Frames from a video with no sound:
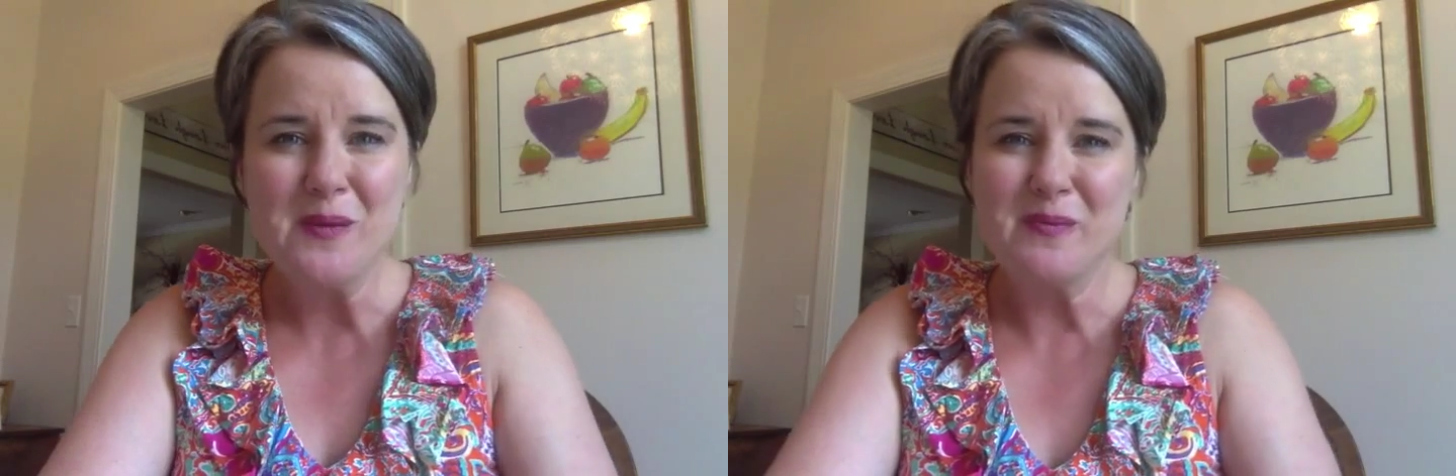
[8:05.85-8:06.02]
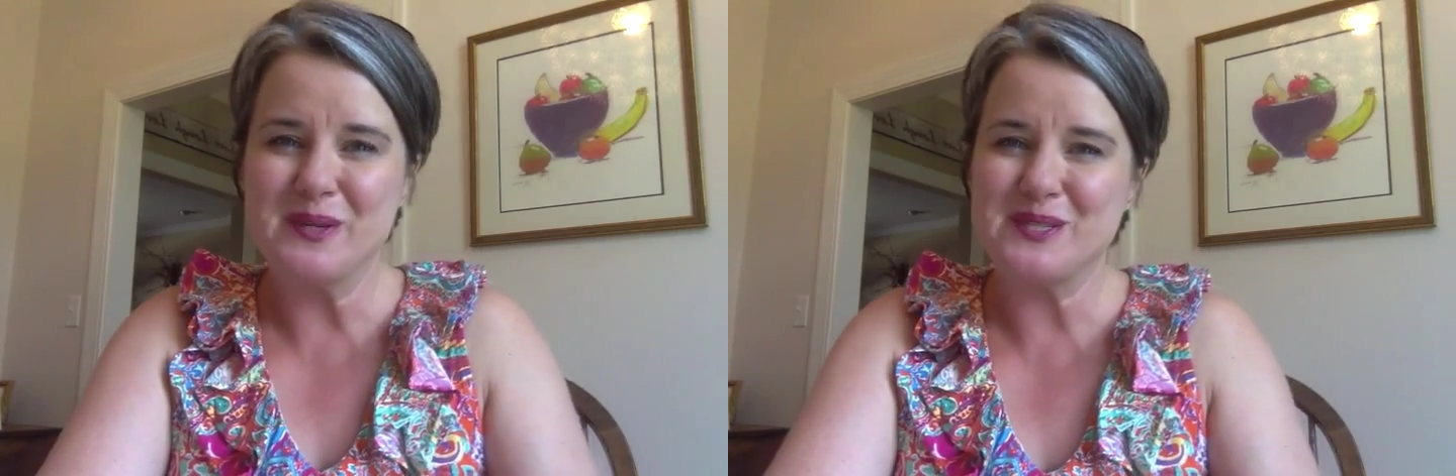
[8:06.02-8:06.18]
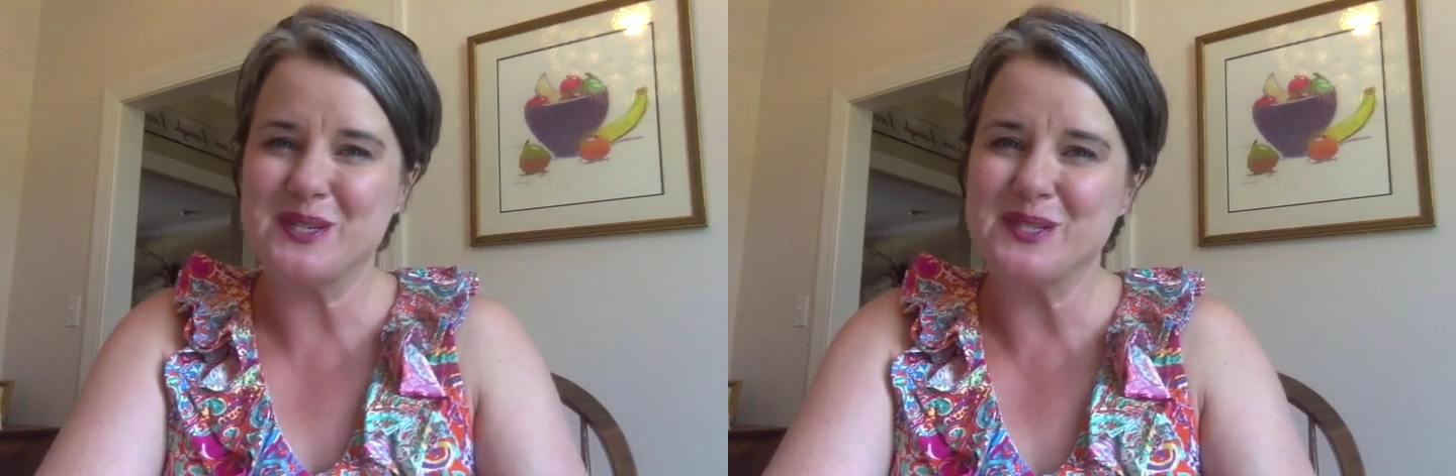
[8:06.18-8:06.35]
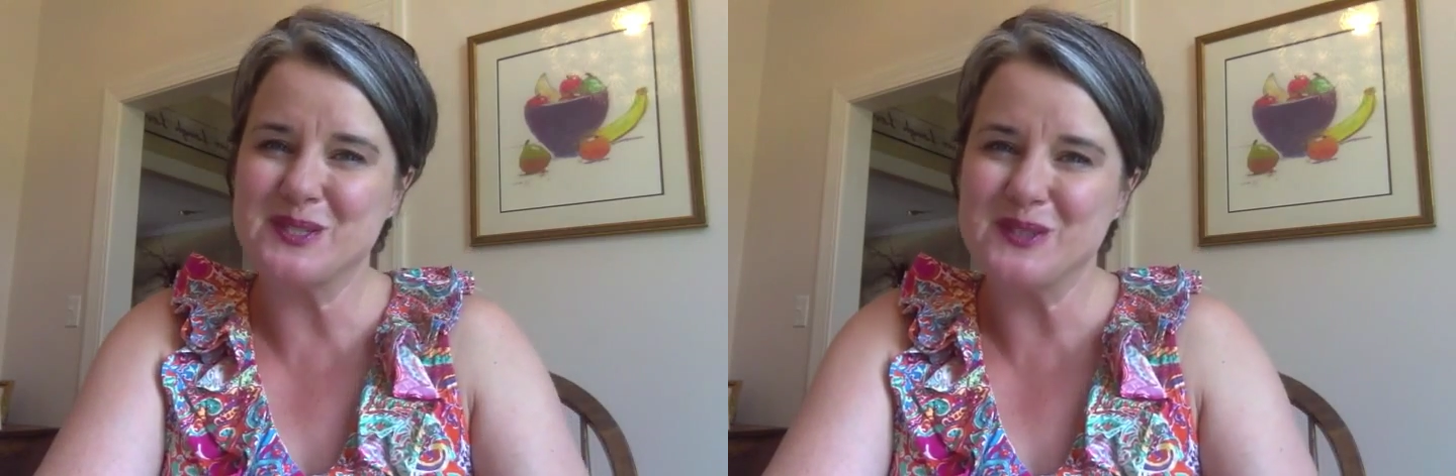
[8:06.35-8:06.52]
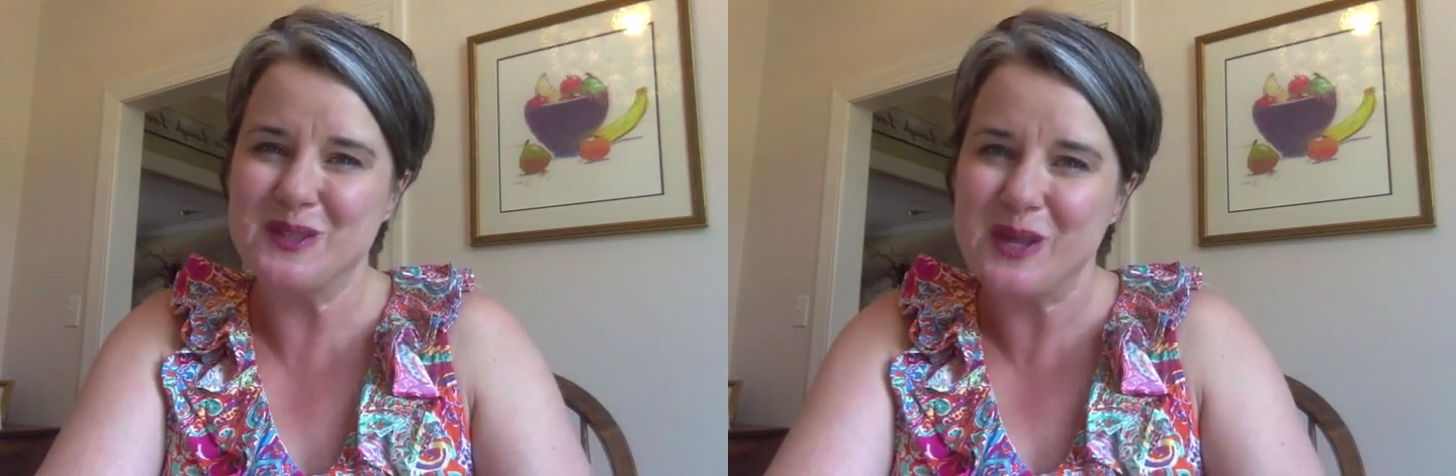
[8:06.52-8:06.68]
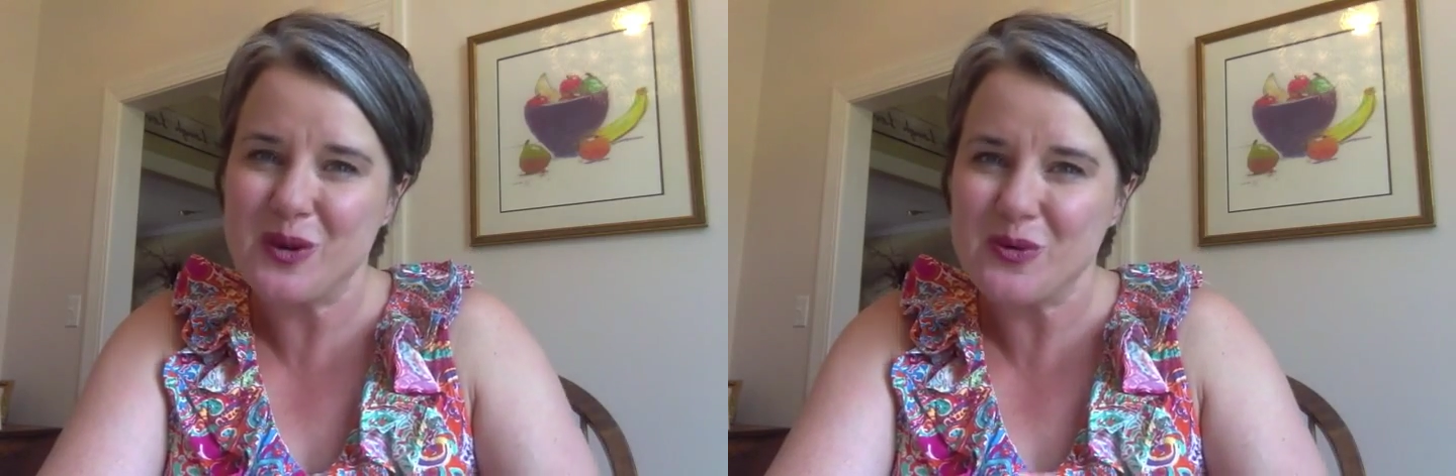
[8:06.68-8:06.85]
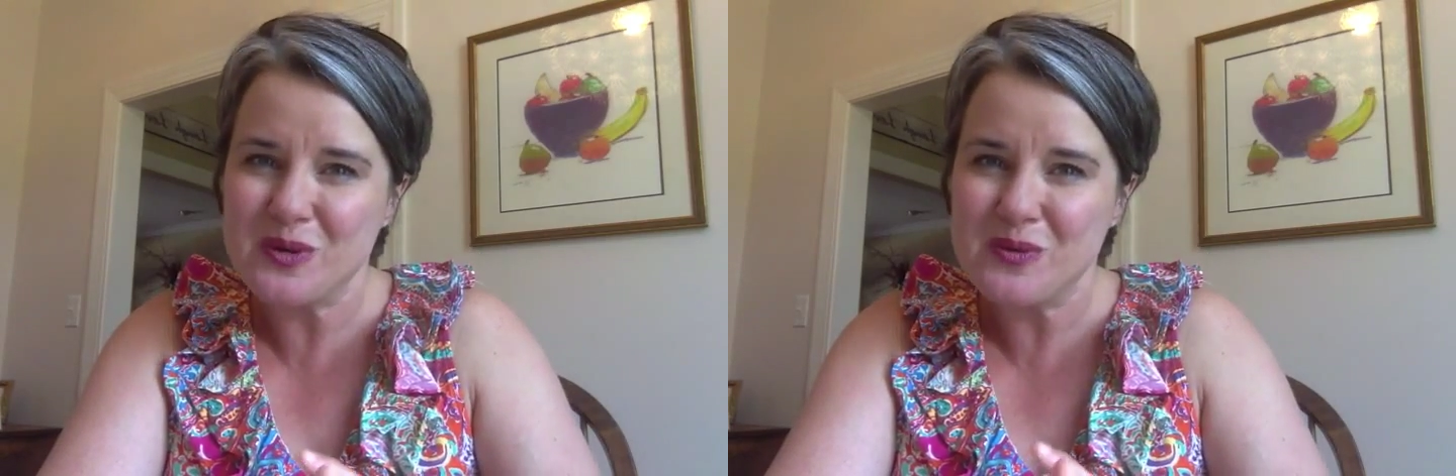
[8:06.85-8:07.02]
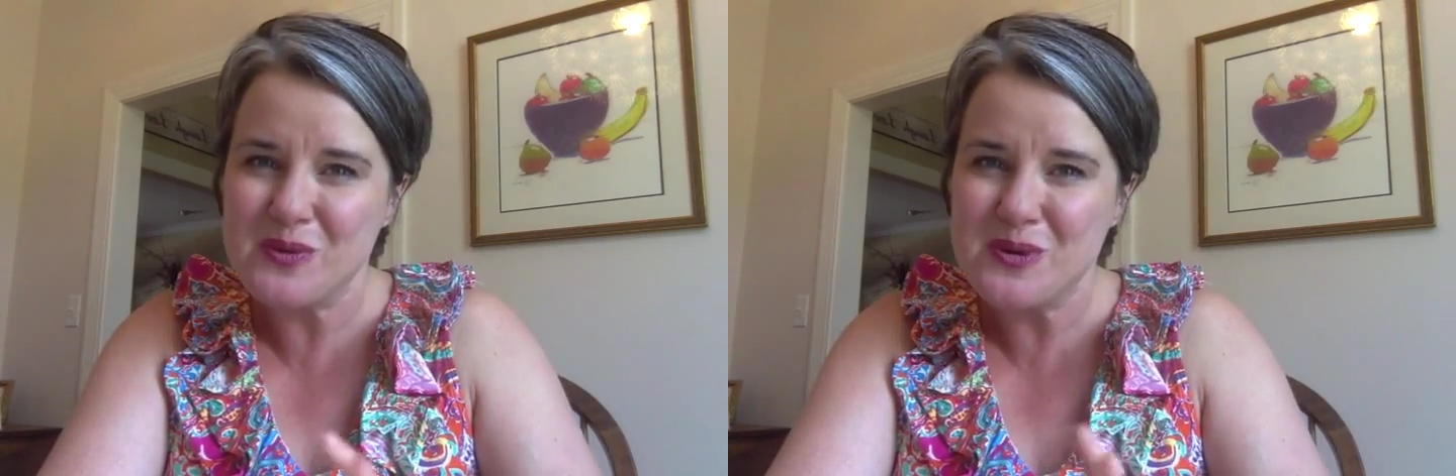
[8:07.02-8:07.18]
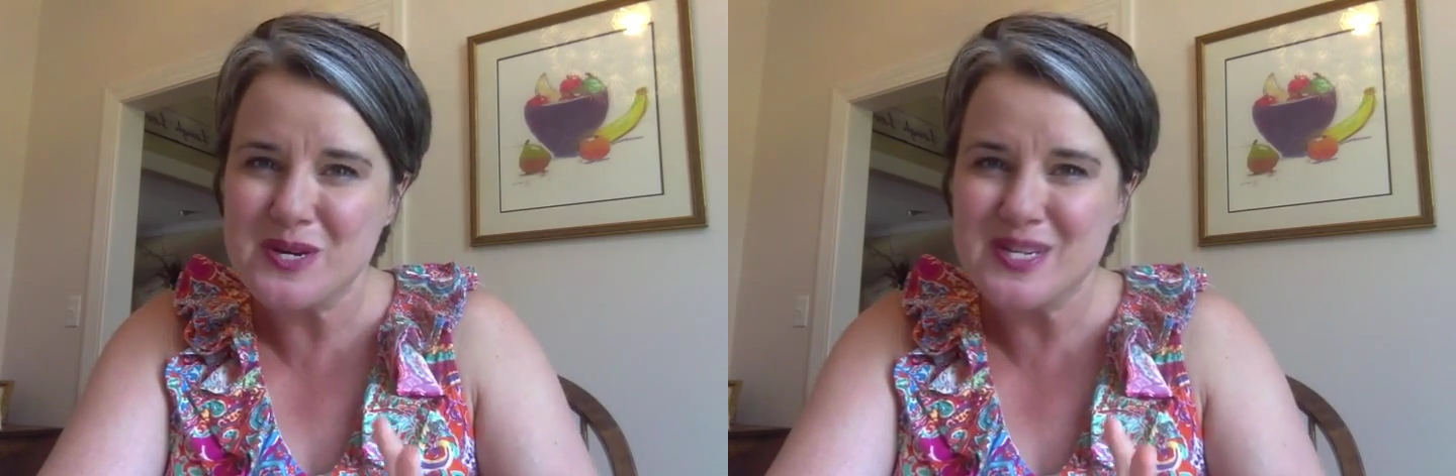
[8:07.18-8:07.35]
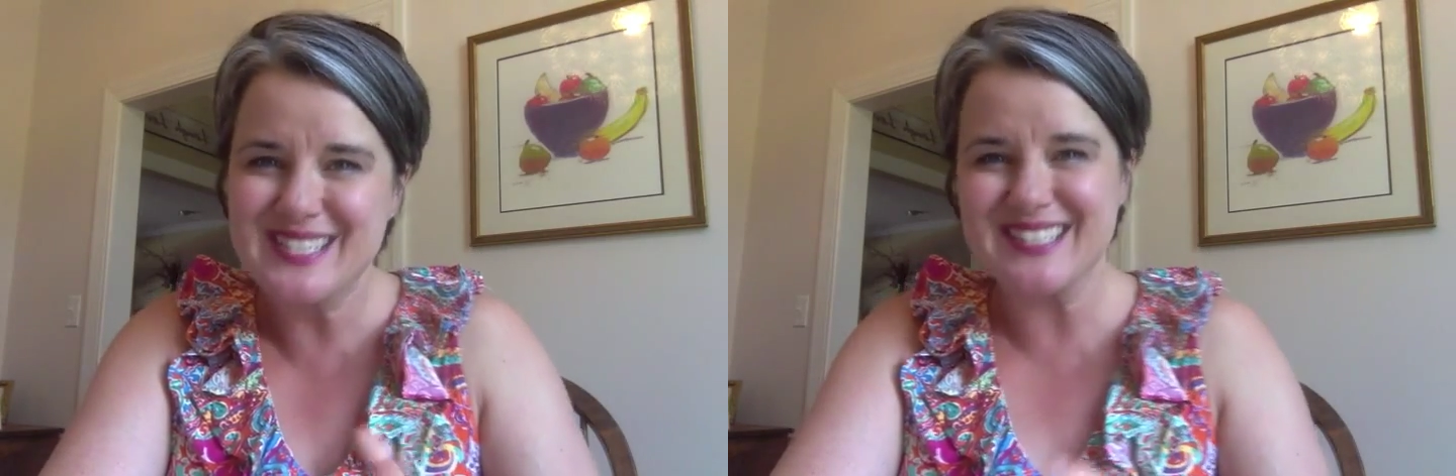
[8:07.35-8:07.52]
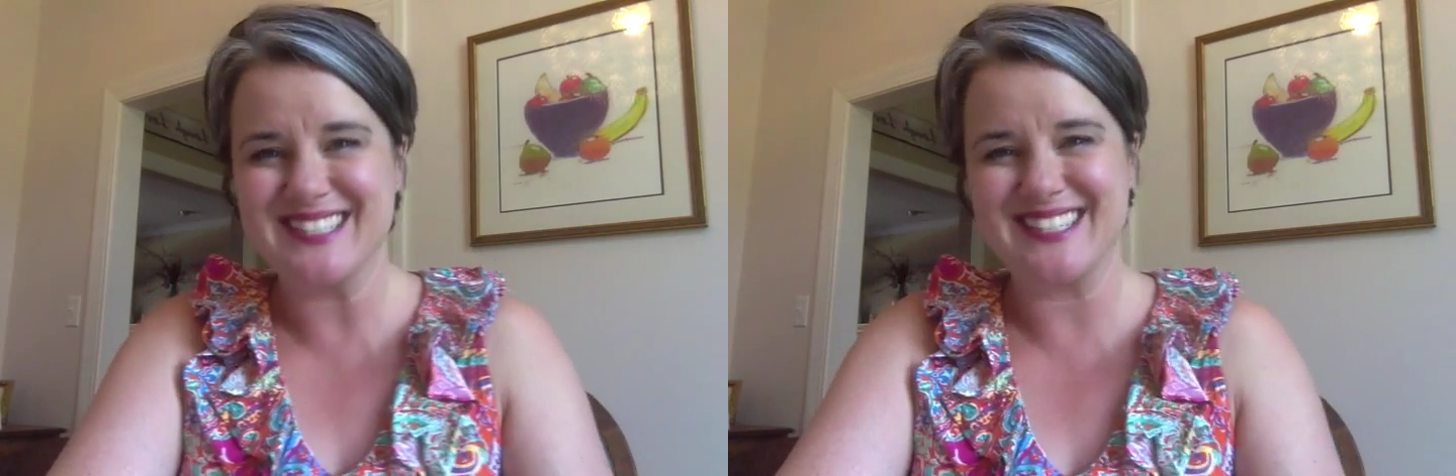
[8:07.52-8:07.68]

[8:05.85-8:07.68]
but it's also a lot of rewards.